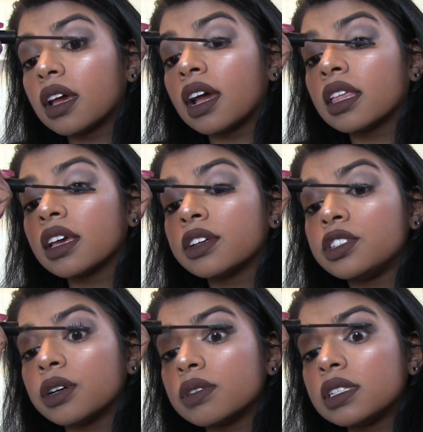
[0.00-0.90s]
I like
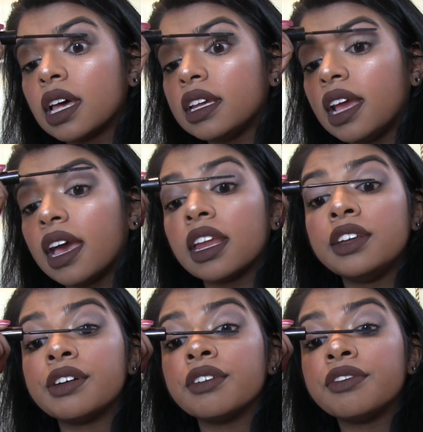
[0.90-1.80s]
don't study and I
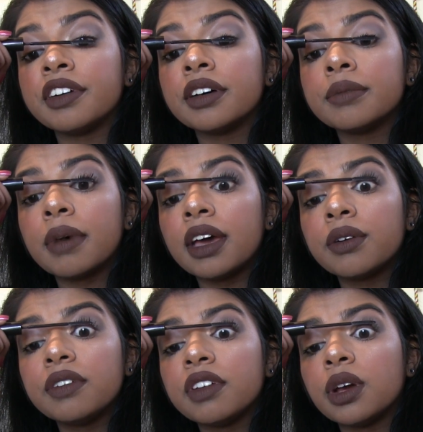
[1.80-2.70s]
don't film. I
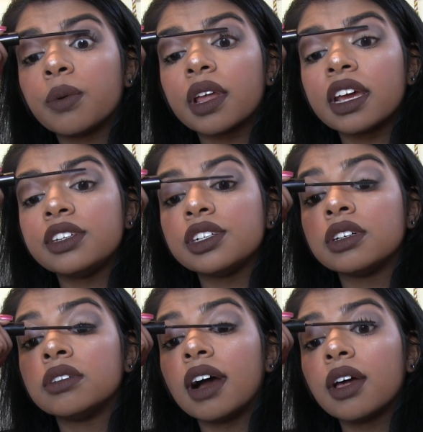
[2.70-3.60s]
don't even know what I
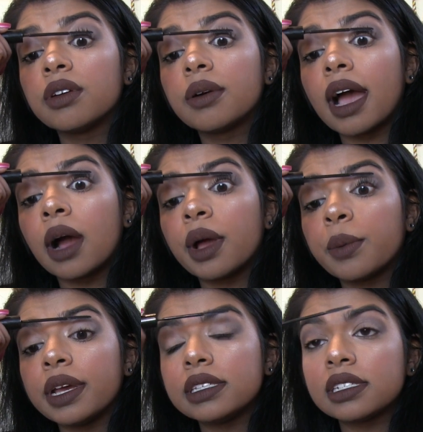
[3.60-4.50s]
do. I don't know how I
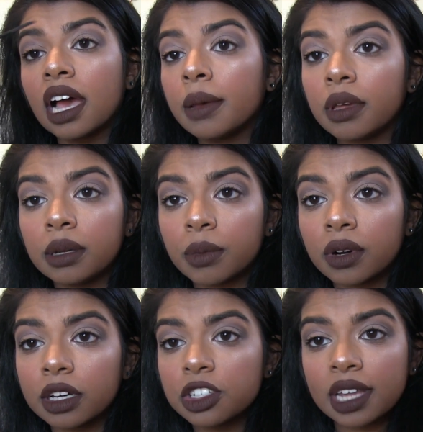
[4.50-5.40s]
waste time
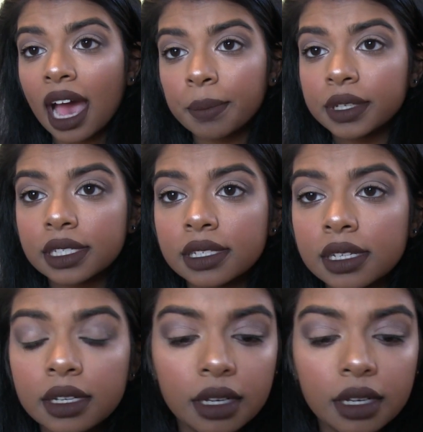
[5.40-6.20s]
anymore. It just happens.